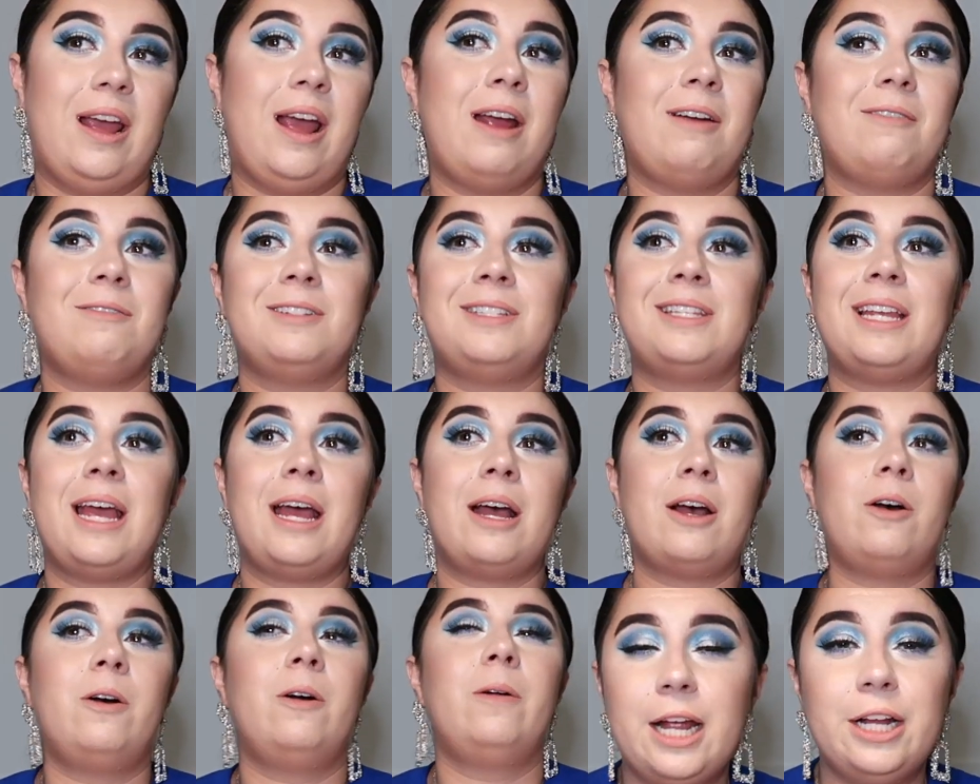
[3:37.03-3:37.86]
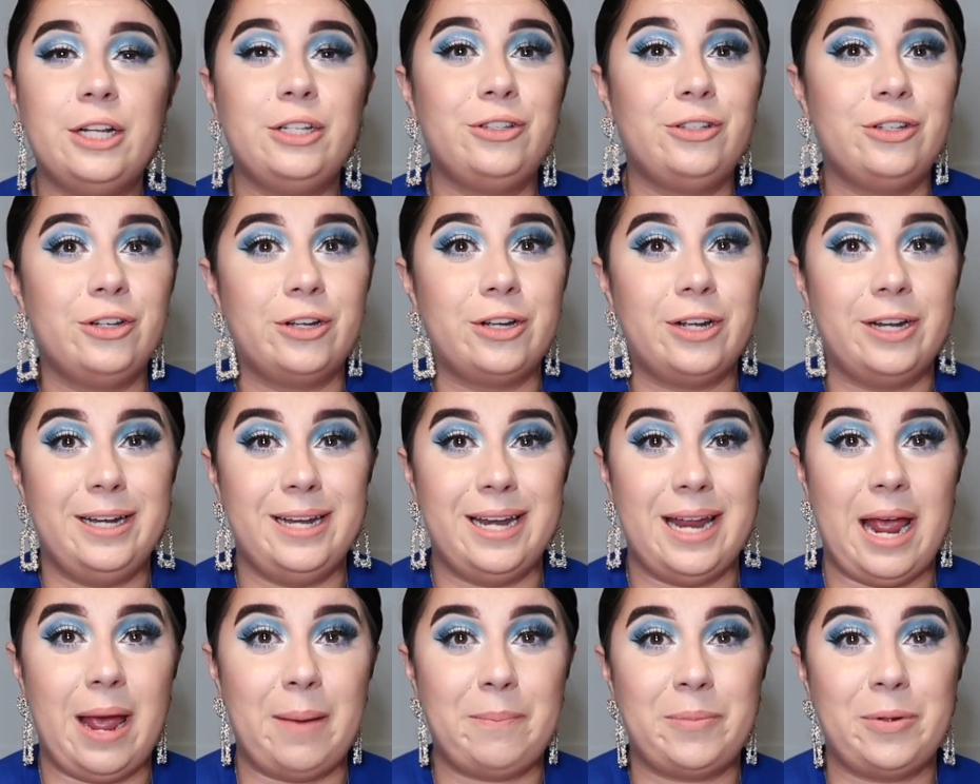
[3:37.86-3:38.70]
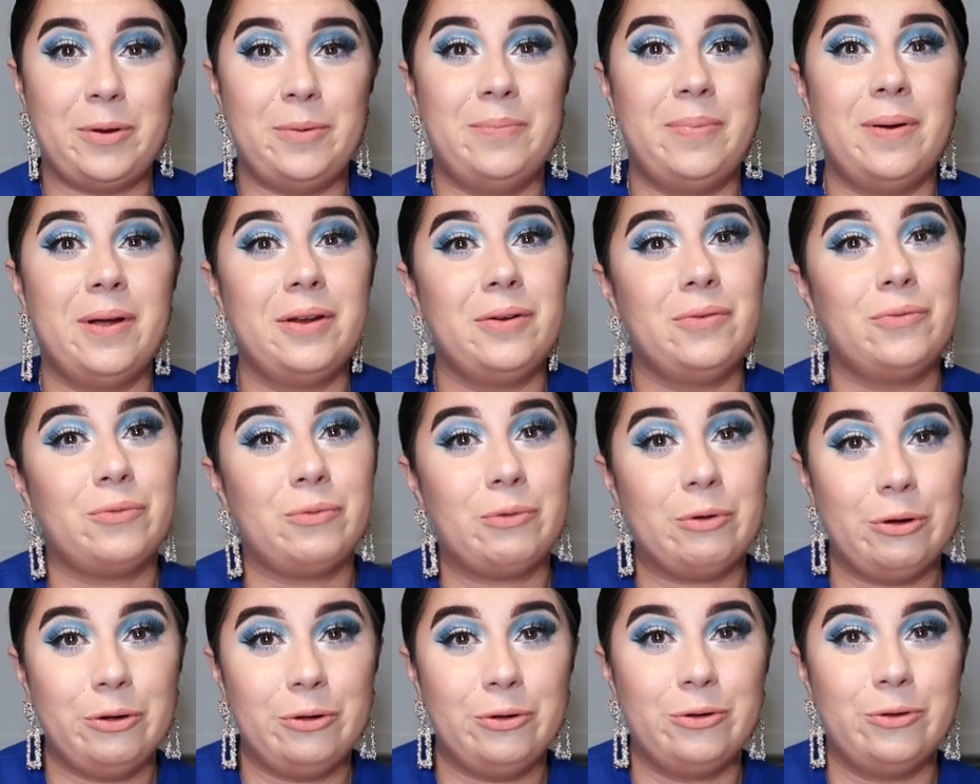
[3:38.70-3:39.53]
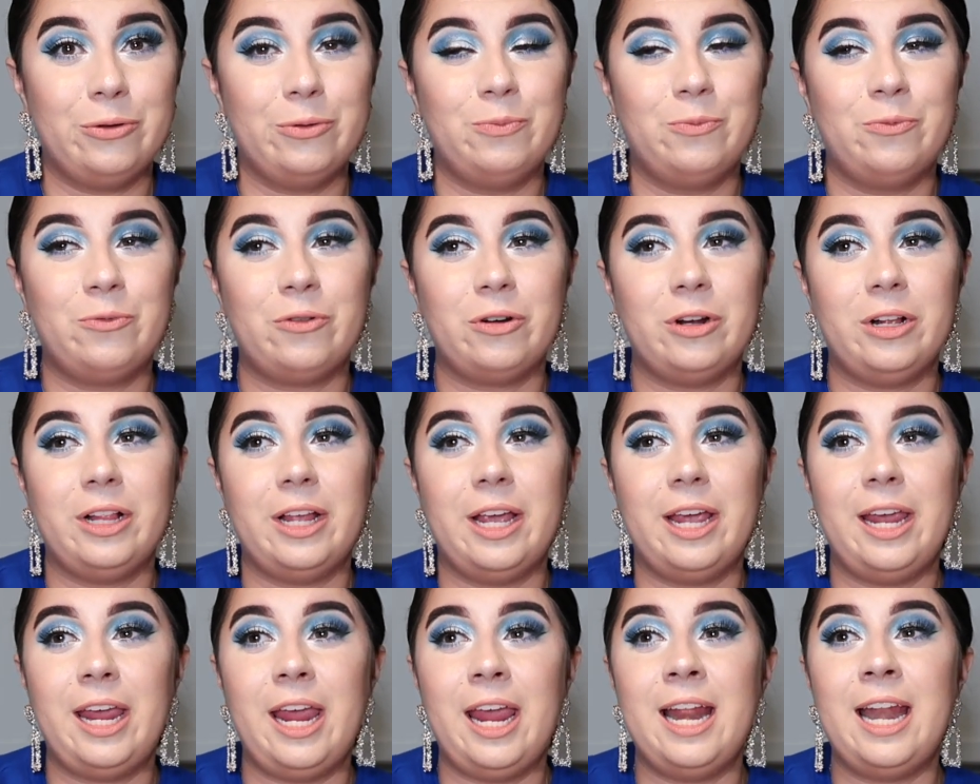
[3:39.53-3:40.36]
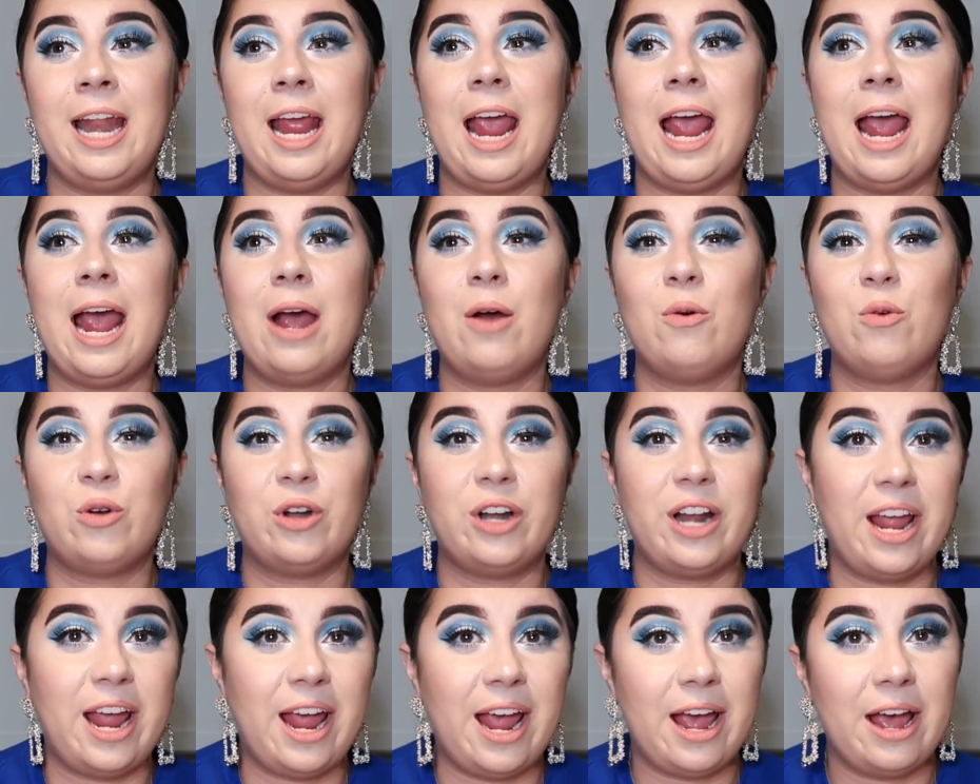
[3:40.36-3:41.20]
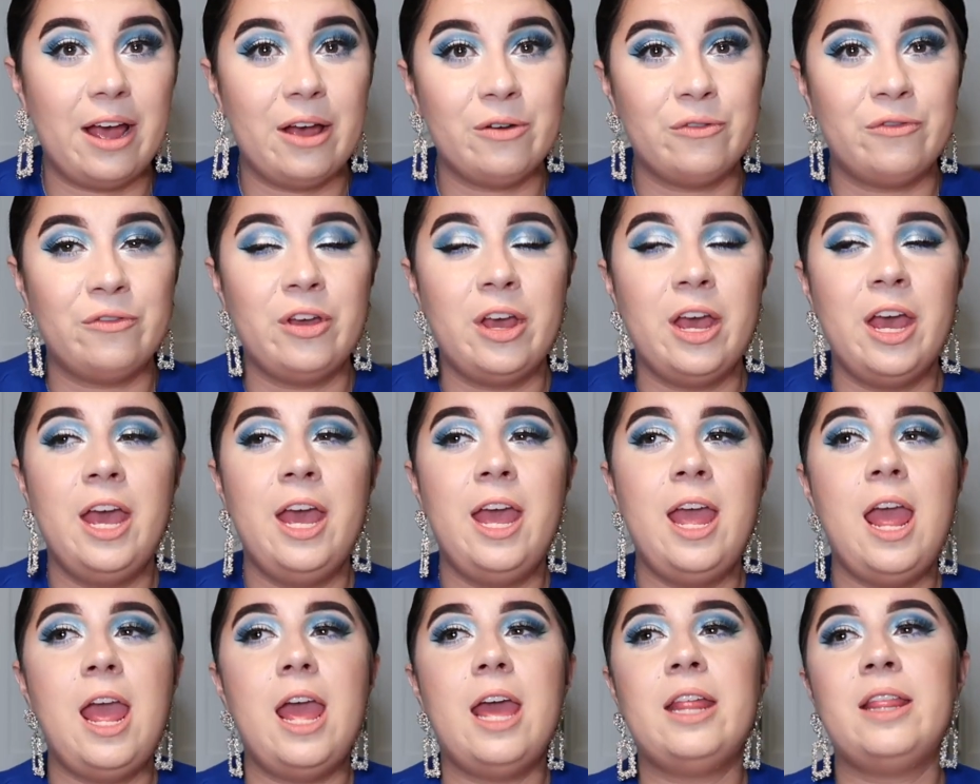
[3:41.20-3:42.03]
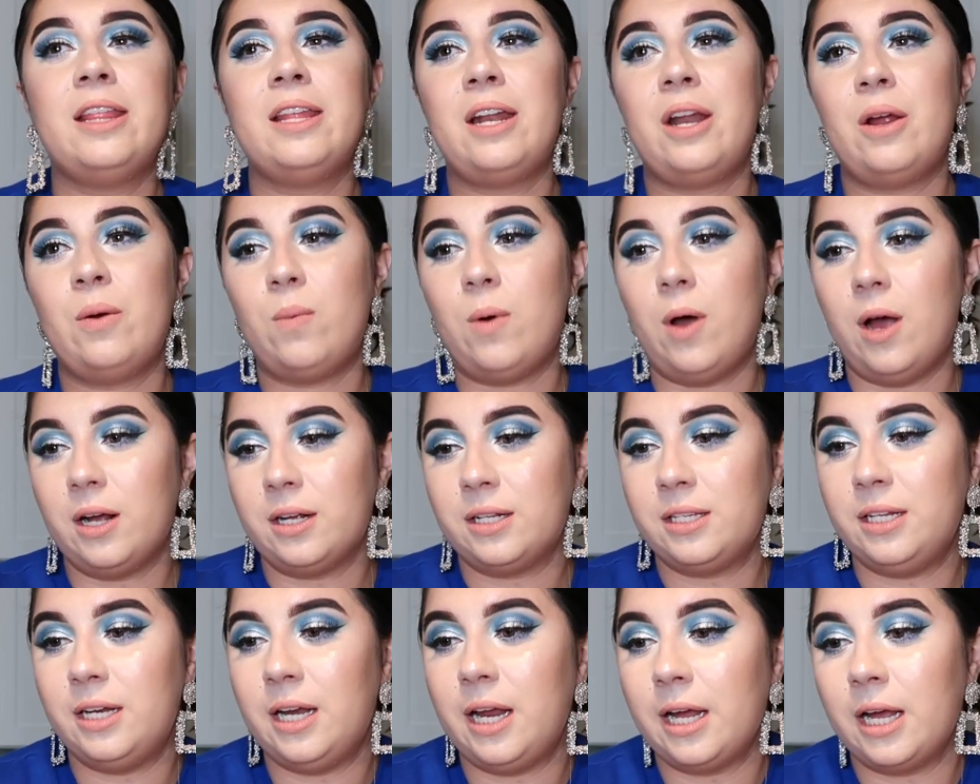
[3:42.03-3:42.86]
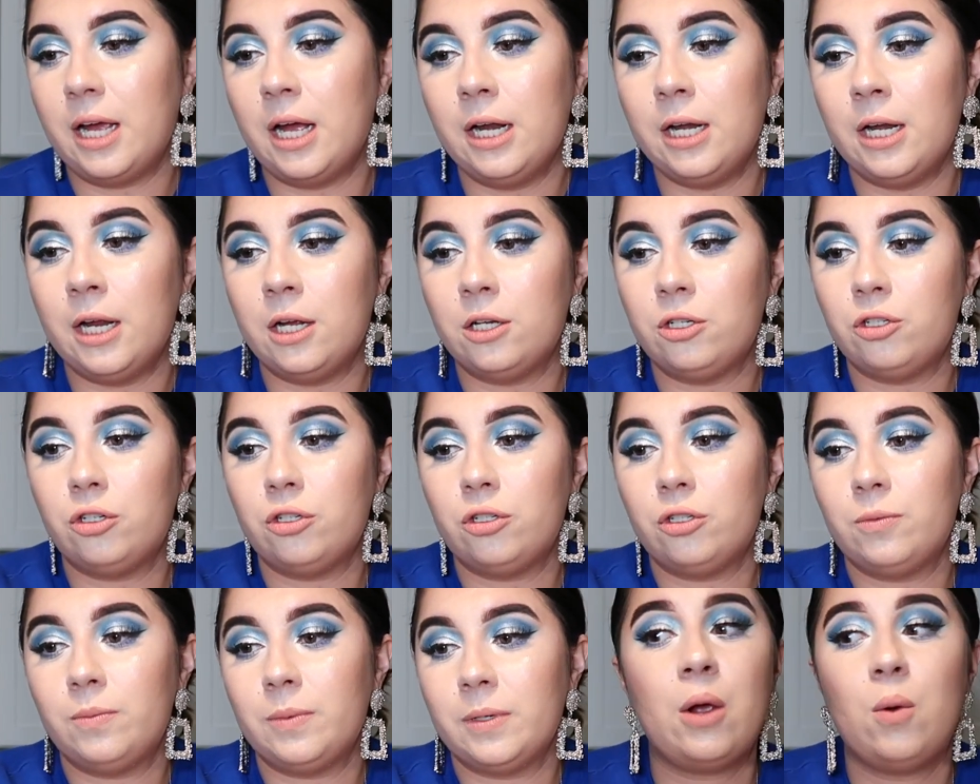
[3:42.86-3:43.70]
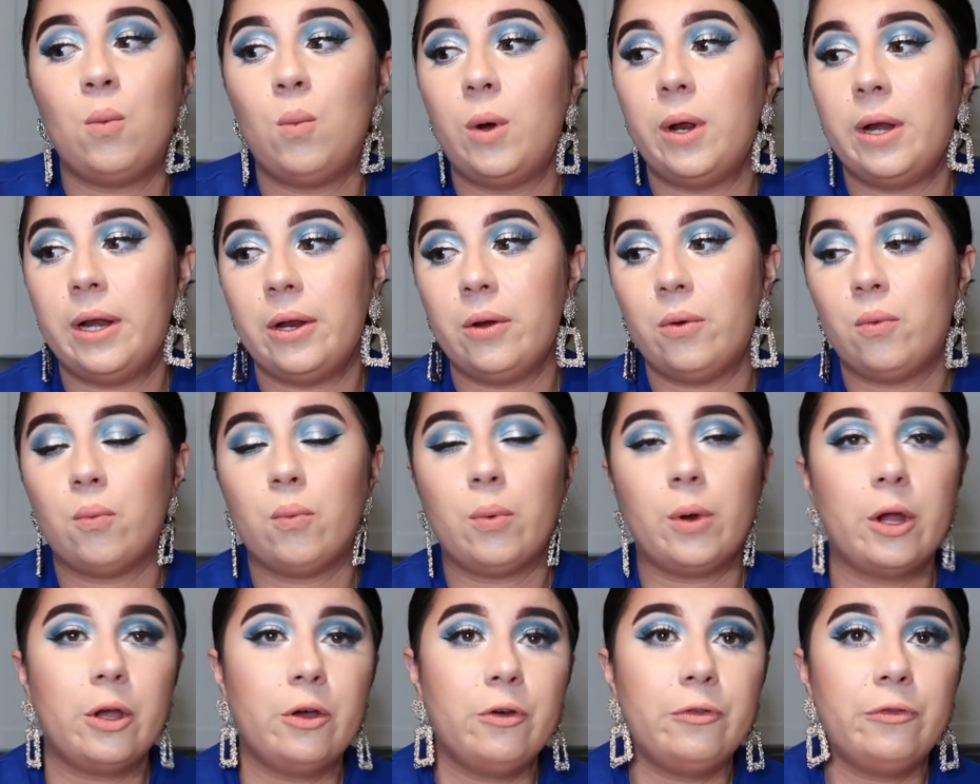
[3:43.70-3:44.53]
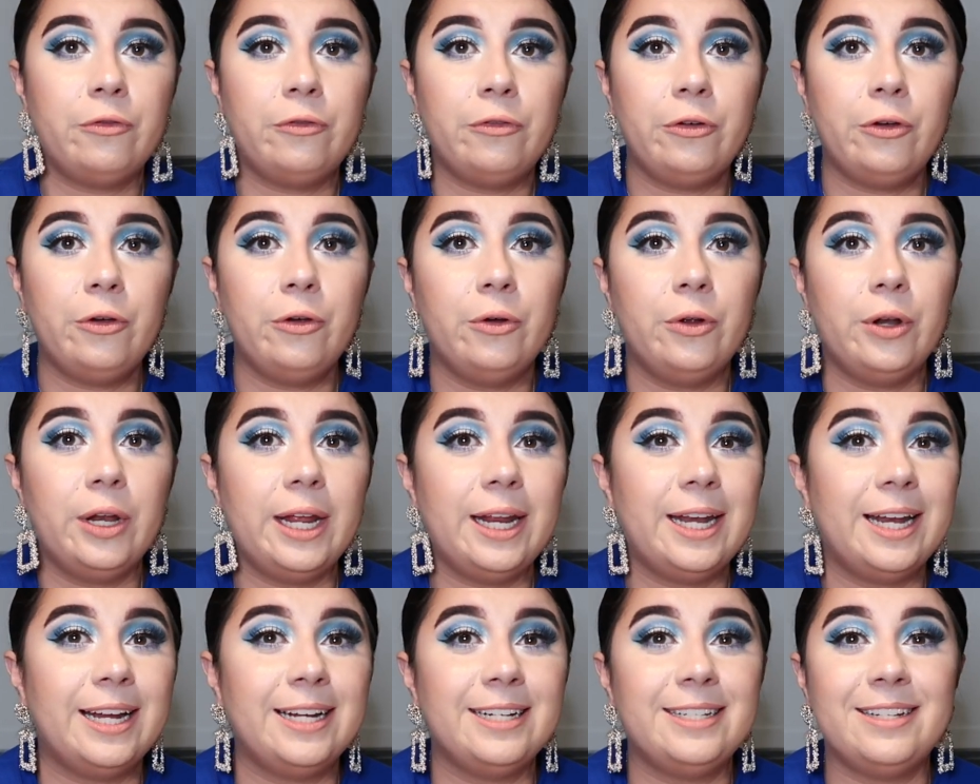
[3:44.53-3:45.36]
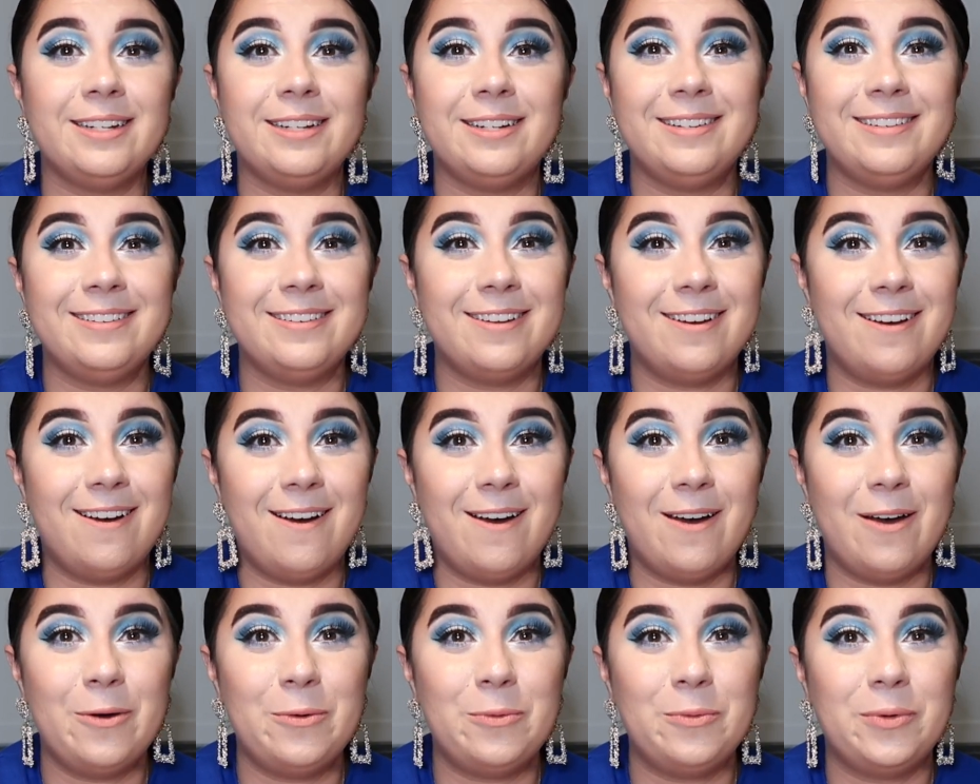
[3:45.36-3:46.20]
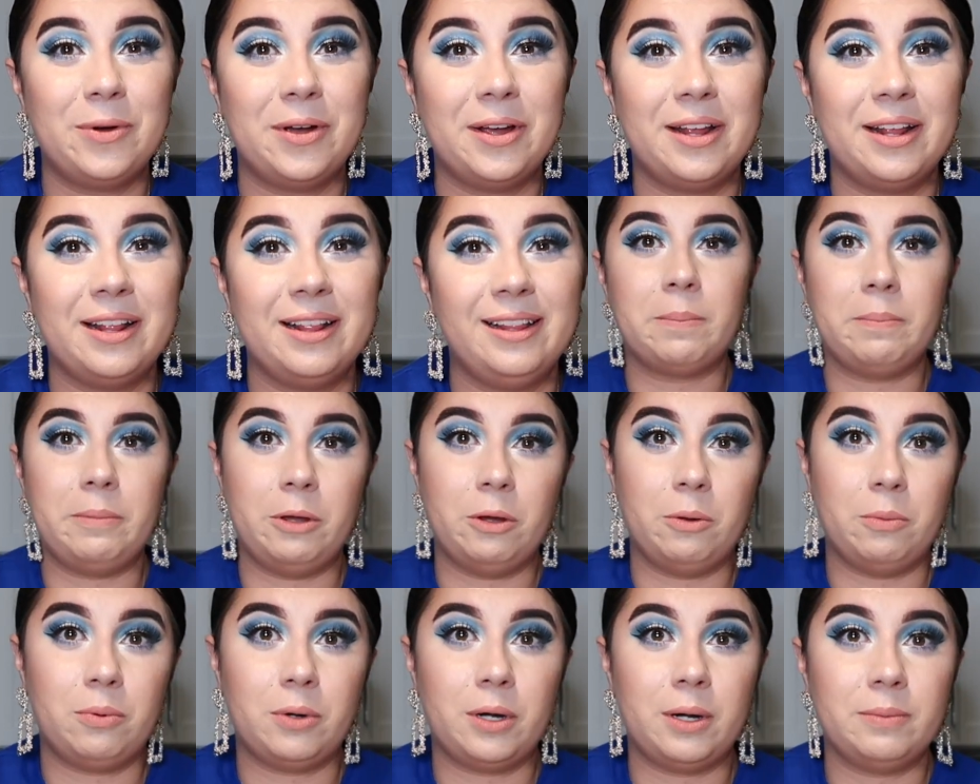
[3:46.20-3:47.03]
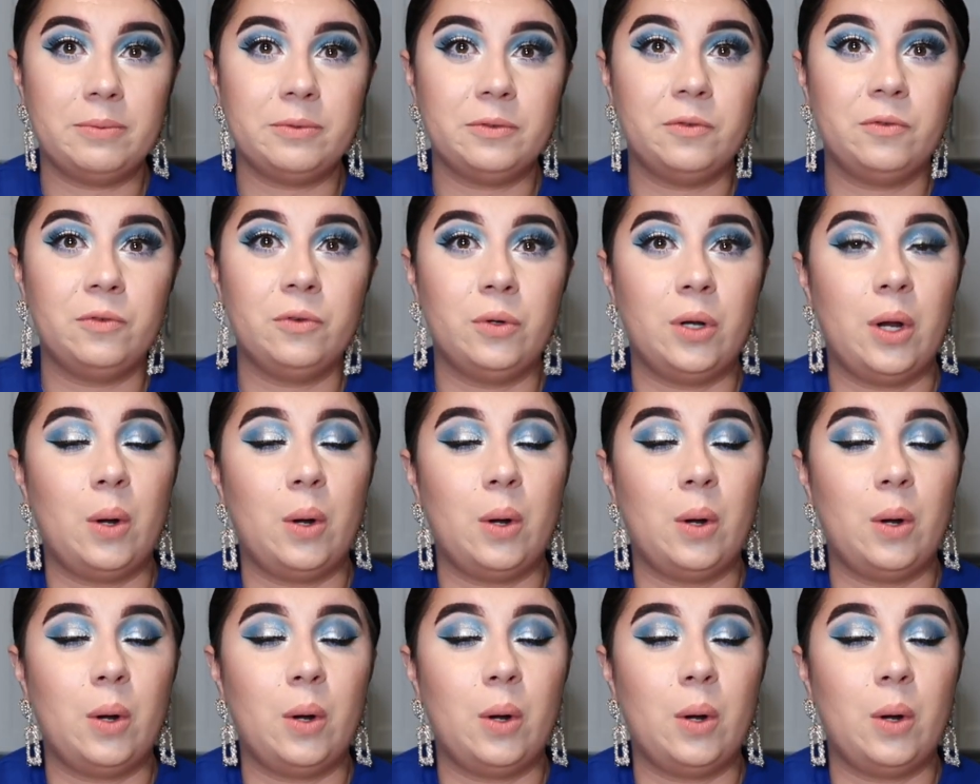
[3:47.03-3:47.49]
I was out. I took a nap in my room for like an hour and a half. And then I walked and I got nachos. I wanted real food and I did not want meal prepped food.